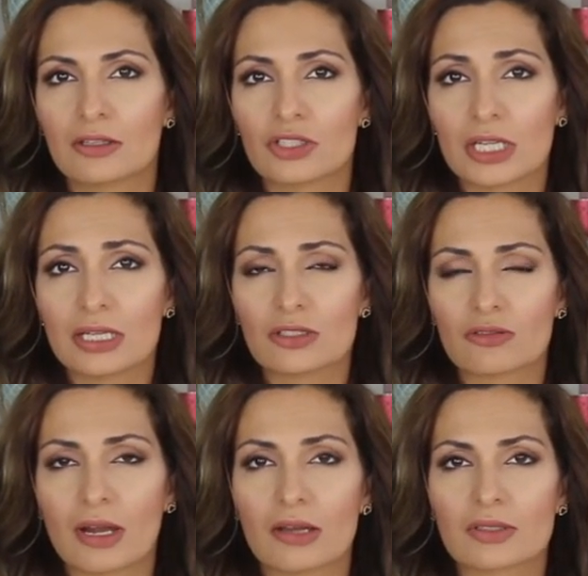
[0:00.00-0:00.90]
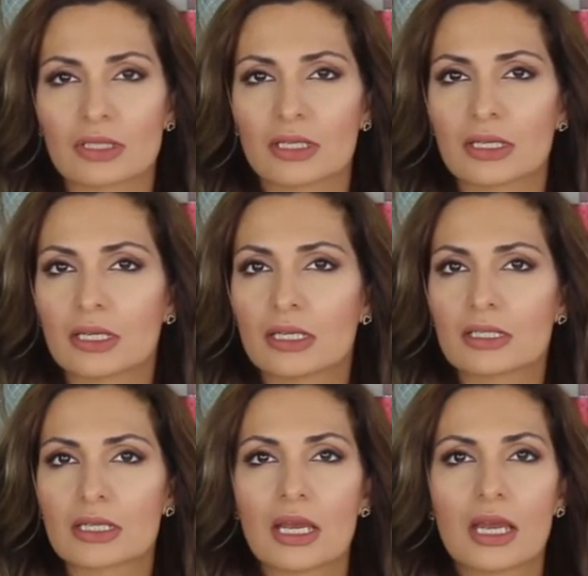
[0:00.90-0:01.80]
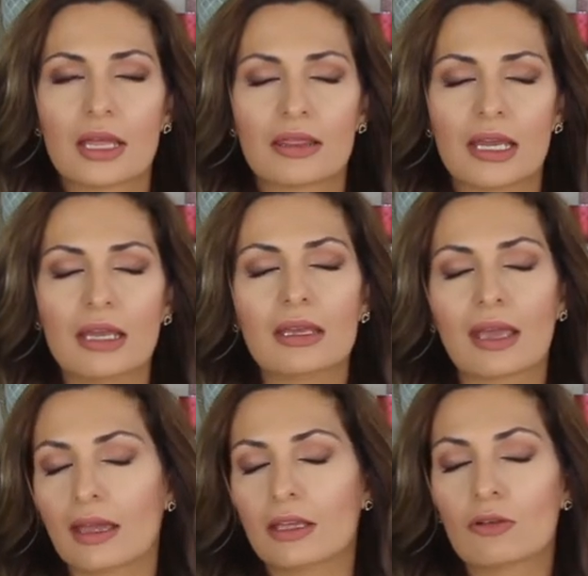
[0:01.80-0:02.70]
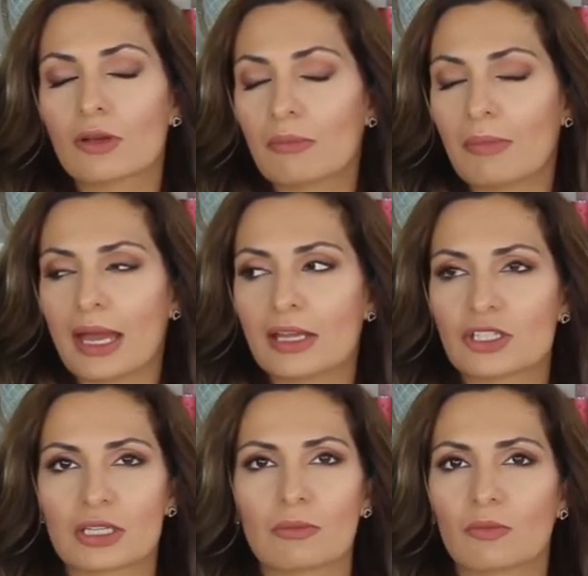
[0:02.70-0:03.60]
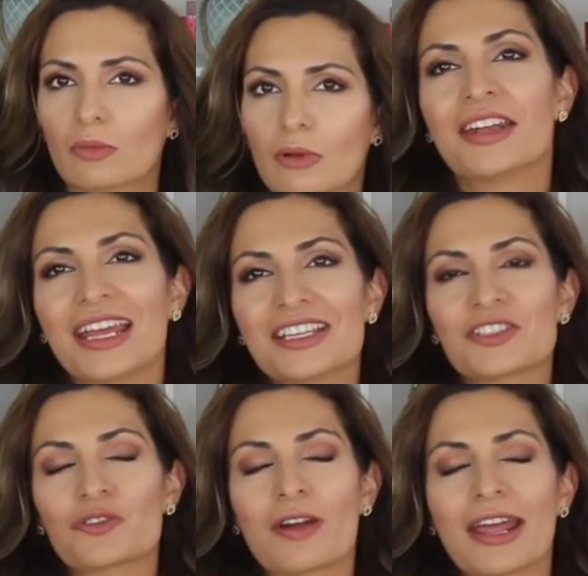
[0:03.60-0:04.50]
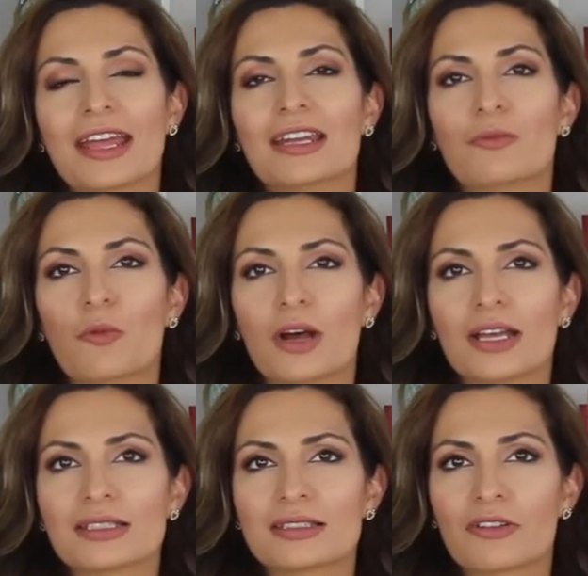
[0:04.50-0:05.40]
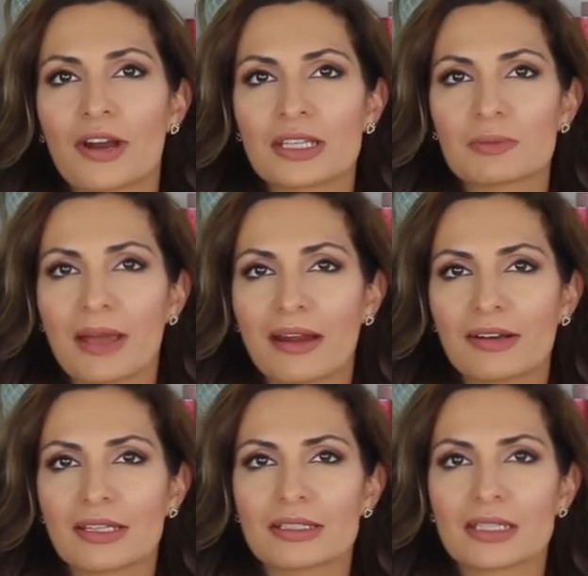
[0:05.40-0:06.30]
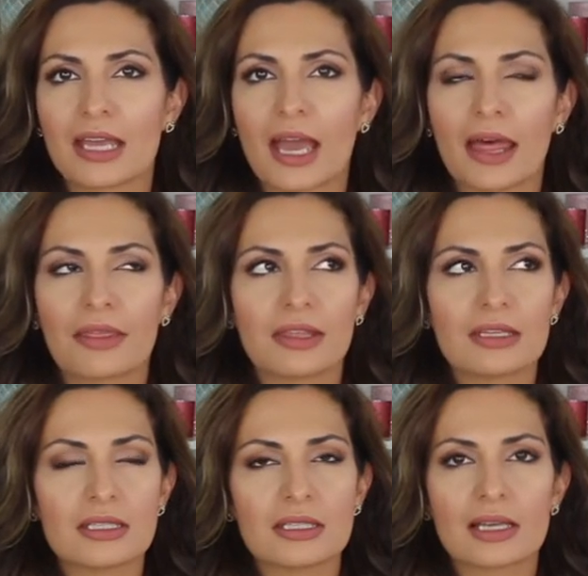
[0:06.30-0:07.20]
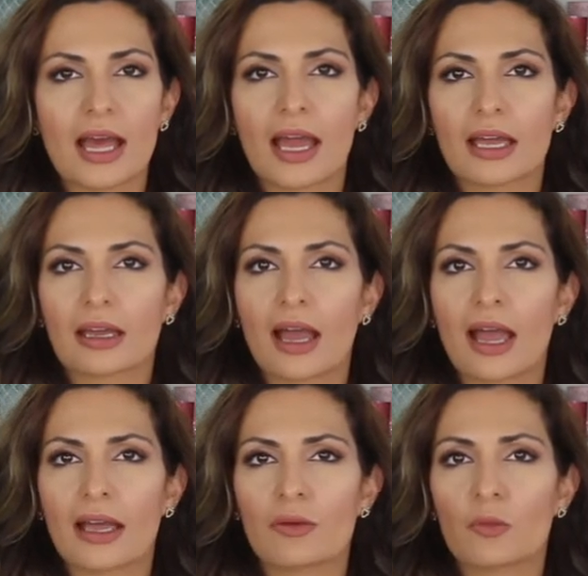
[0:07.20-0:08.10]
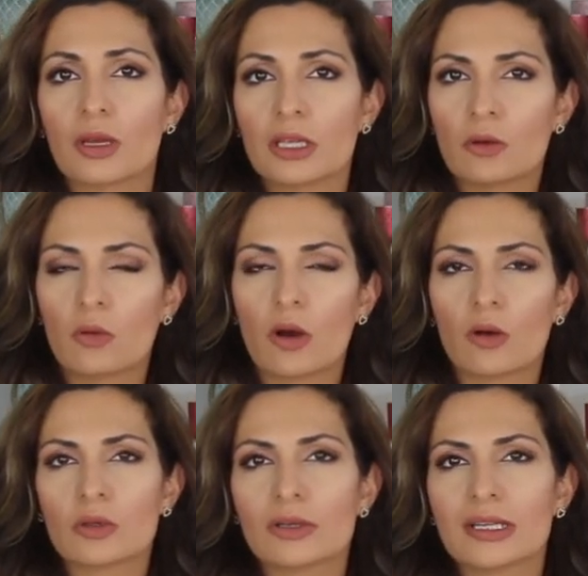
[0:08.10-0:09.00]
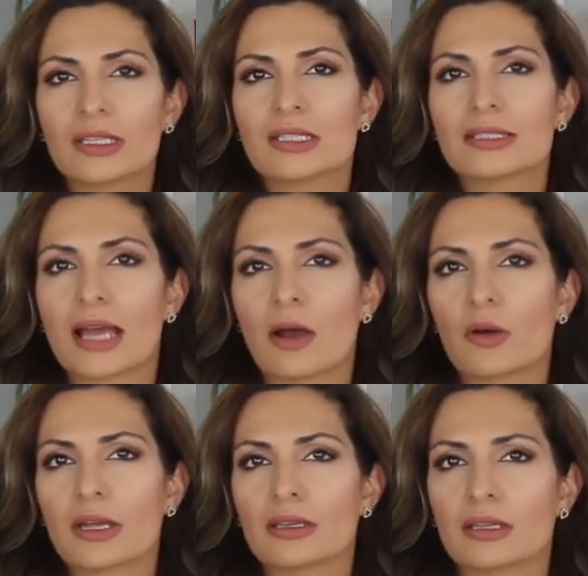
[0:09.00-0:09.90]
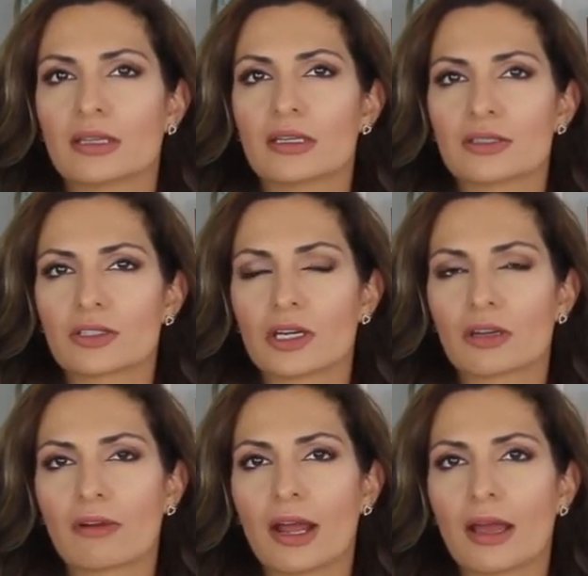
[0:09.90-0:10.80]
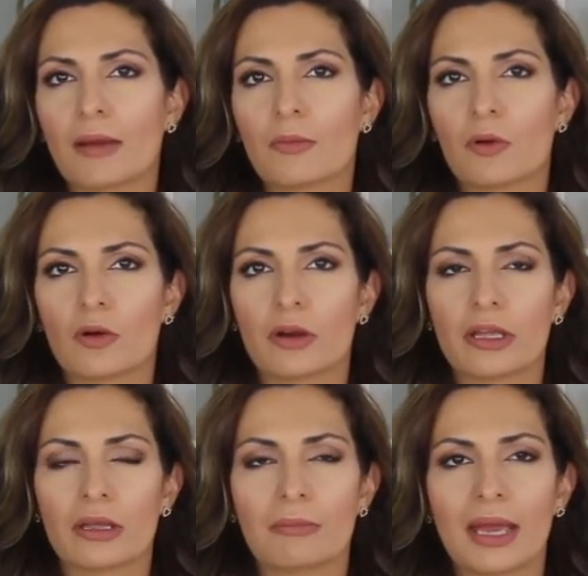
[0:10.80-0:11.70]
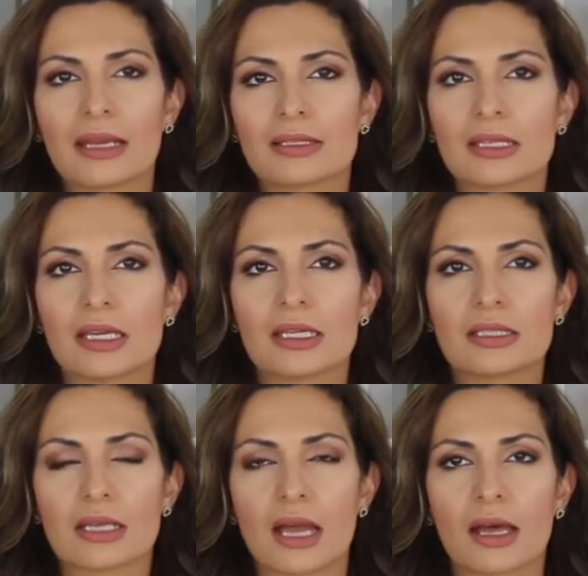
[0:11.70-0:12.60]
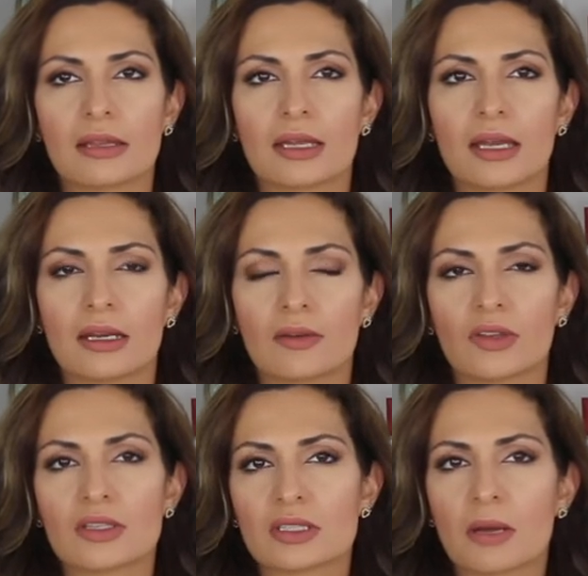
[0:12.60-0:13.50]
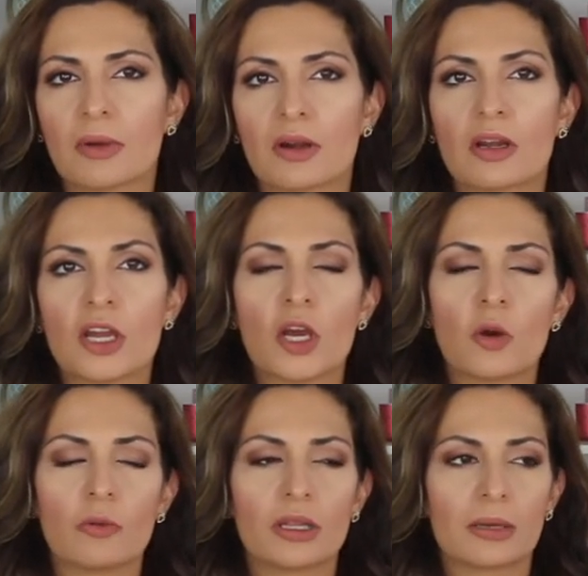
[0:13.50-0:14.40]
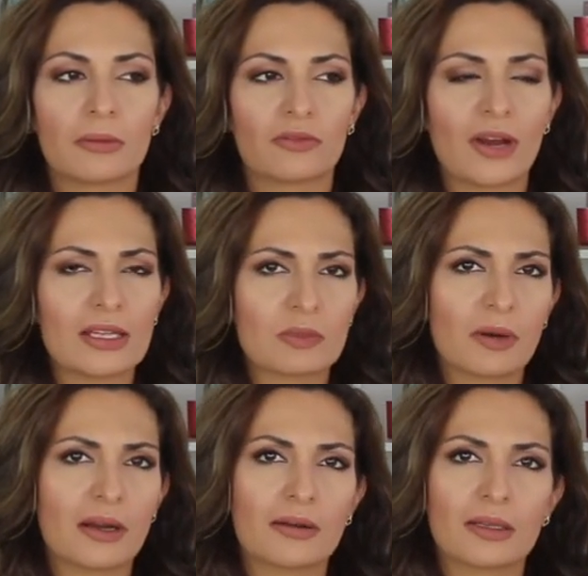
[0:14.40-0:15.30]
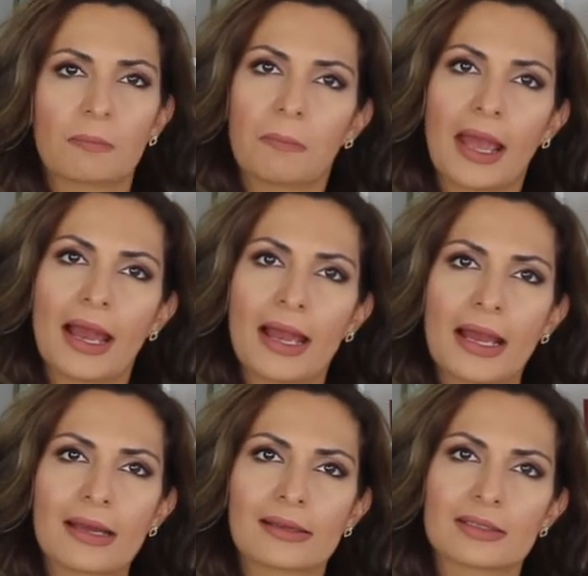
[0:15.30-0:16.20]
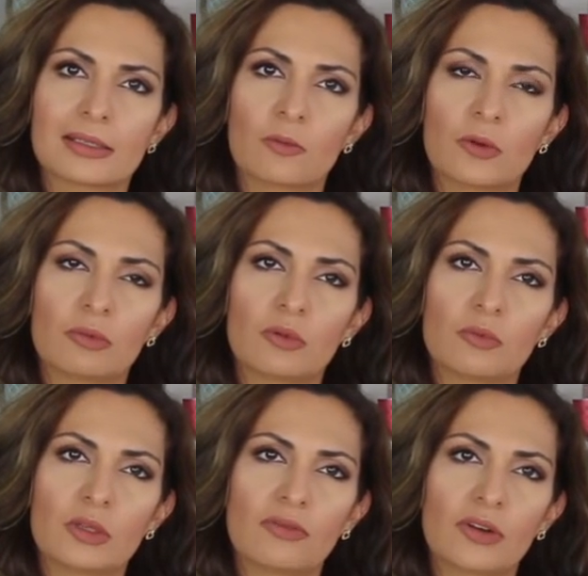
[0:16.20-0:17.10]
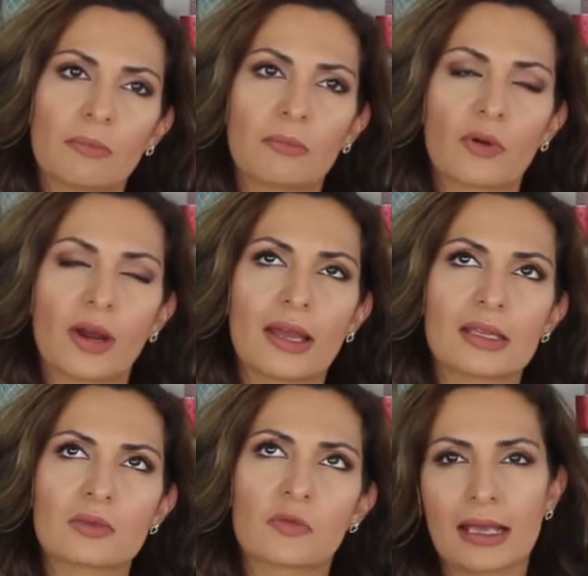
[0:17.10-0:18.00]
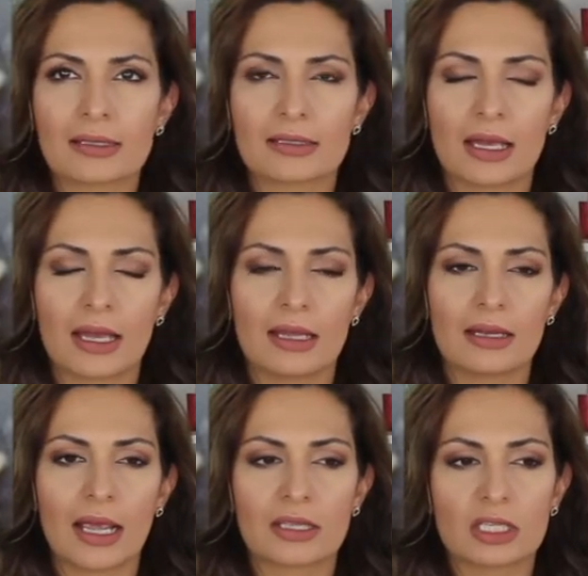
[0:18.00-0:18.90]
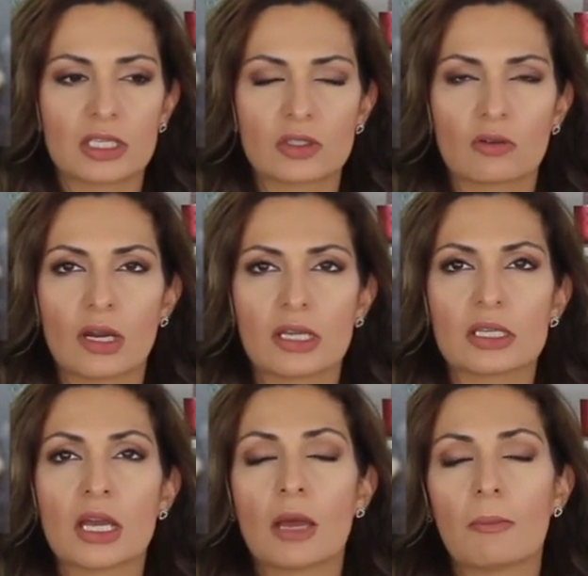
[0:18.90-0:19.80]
jean trousers, you can match them. The next trend was transparency, and this is like you already saw it in Instagram or in magazines at the end of the summer with the transparent bags with different brands, bags and accessories.